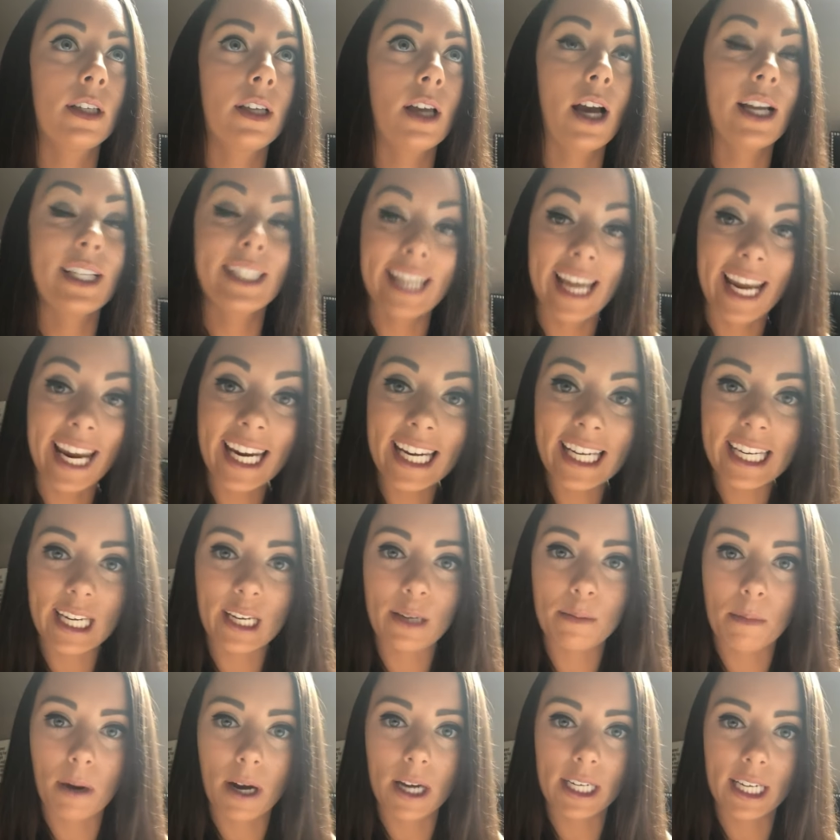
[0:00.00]
attaining
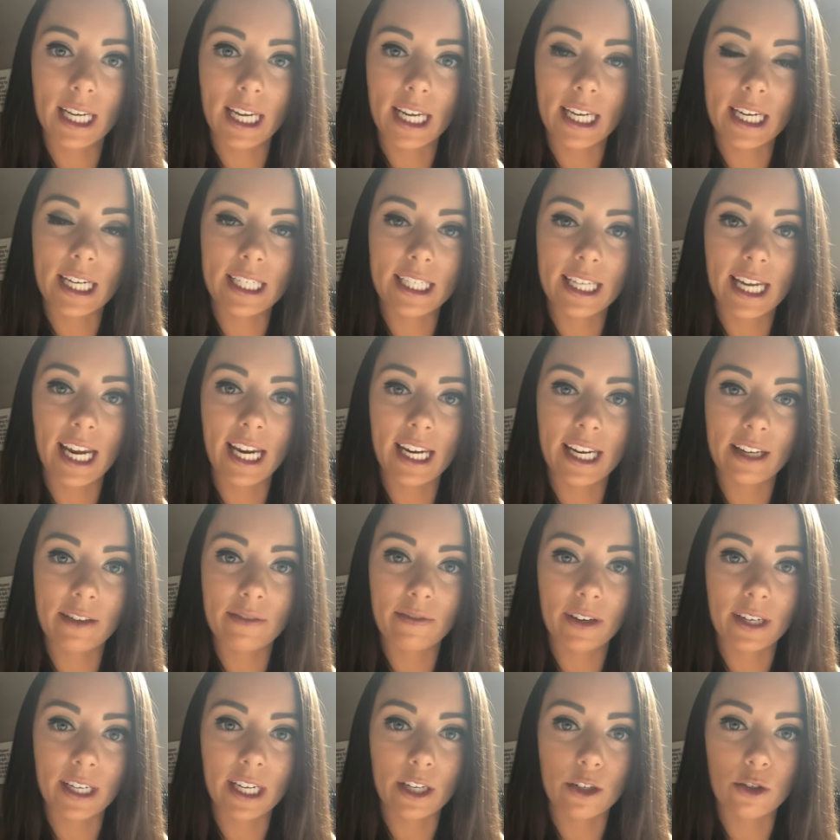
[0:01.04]
money and attaining
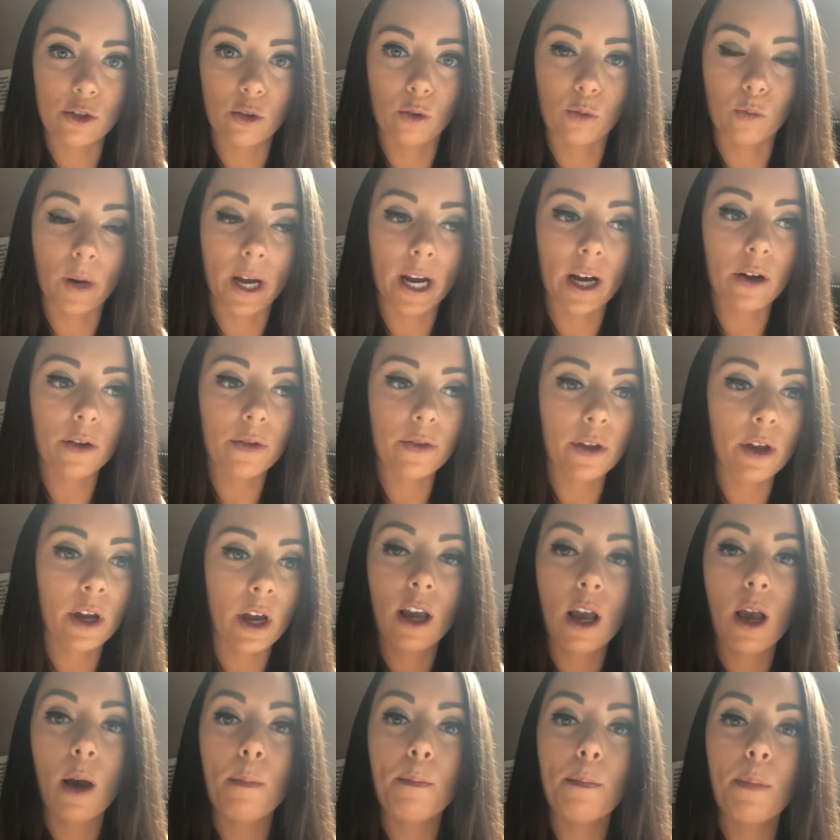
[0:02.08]
financial wealth.
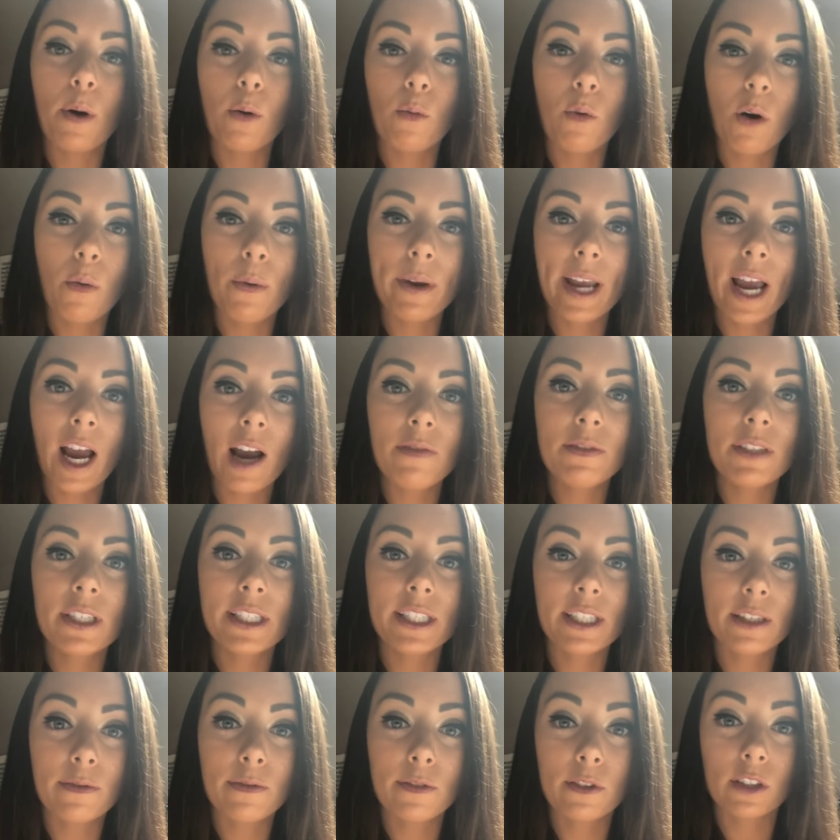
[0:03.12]
But what we have to
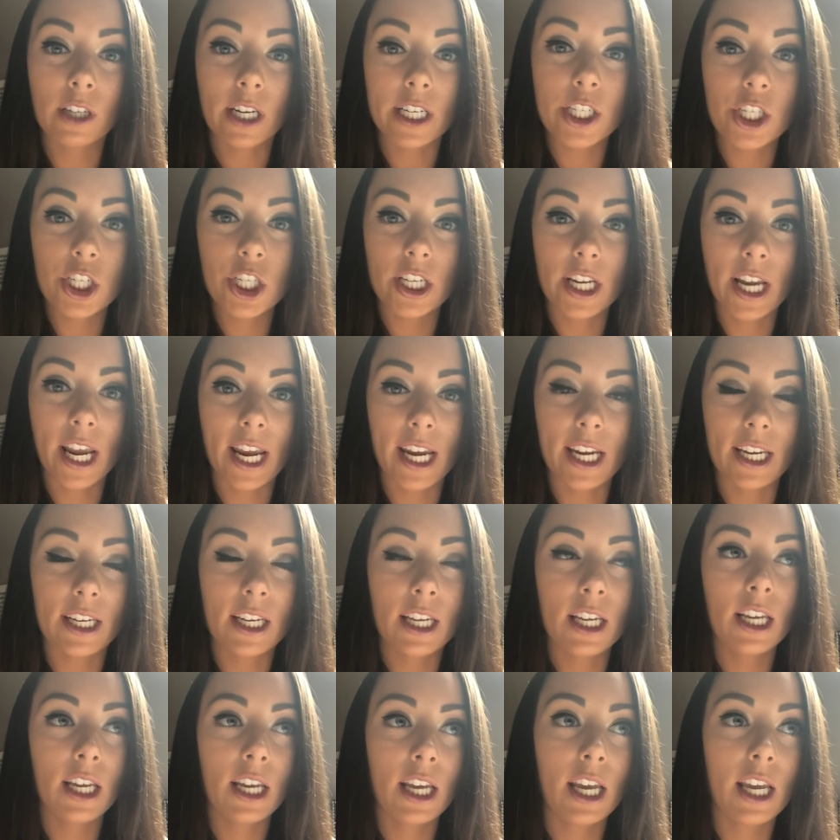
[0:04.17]
differentiate
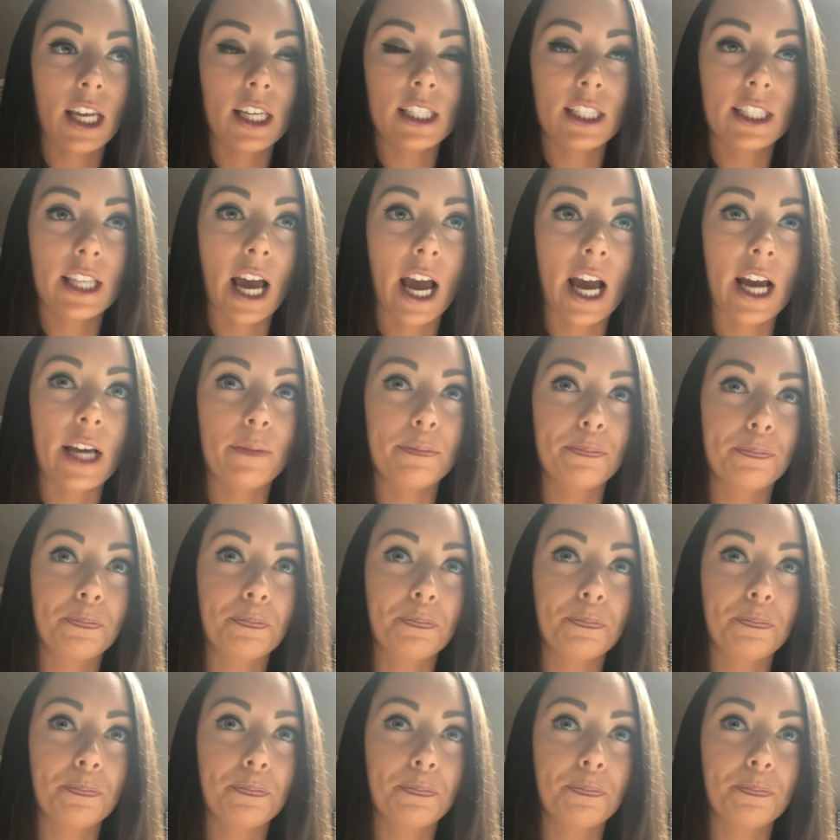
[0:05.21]
is that